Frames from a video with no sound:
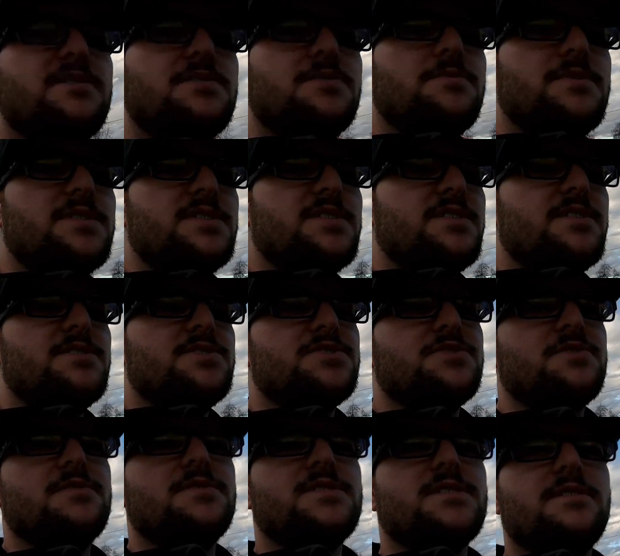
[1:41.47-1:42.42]
into a
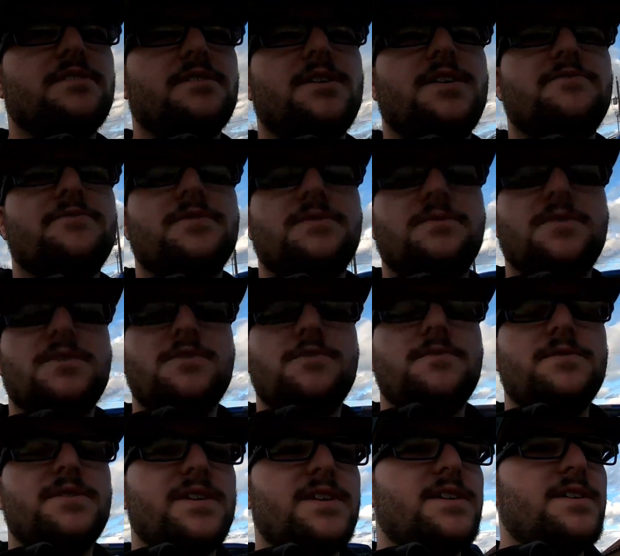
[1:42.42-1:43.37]
ditch or slid off the
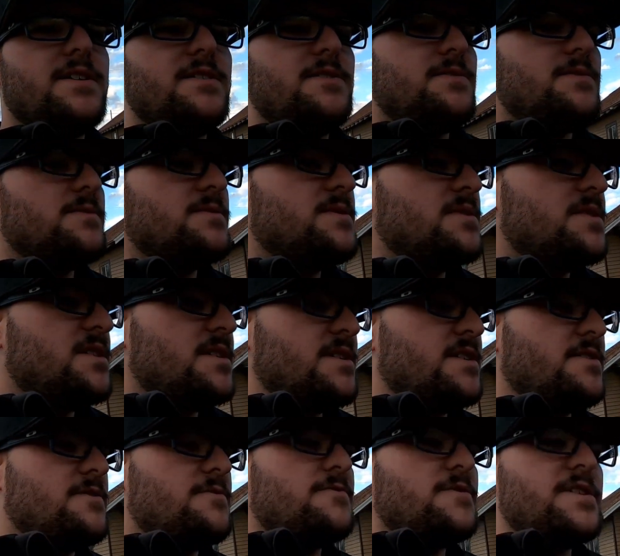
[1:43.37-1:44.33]
road and
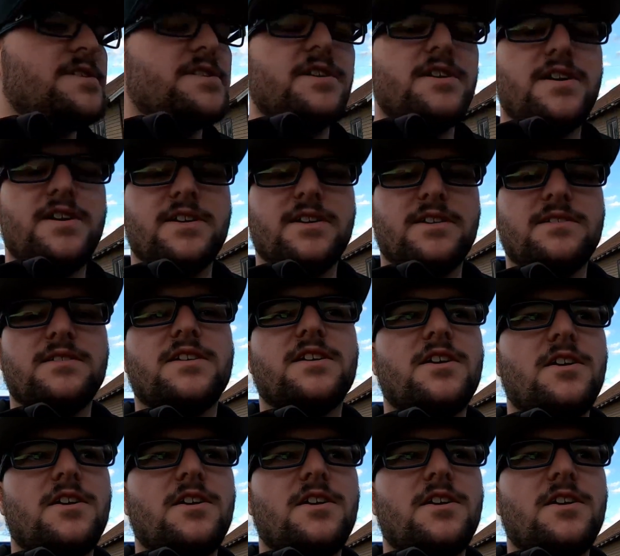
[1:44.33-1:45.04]
the front got